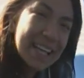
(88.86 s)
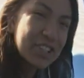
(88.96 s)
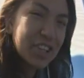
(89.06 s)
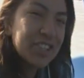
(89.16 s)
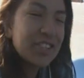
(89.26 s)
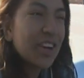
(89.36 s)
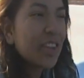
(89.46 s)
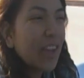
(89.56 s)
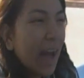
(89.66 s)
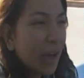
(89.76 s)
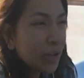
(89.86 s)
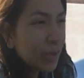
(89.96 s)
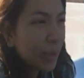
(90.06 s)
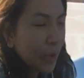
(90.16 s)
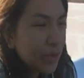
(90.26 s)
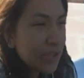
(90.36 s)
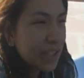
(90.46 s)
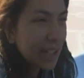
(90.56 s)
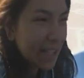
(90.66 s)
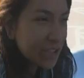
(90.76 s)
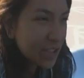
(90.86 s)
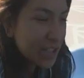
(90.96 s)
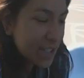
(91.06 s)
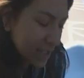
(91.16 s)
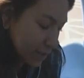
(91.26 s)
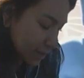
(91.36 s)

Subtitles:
electrons are the outermost electrons in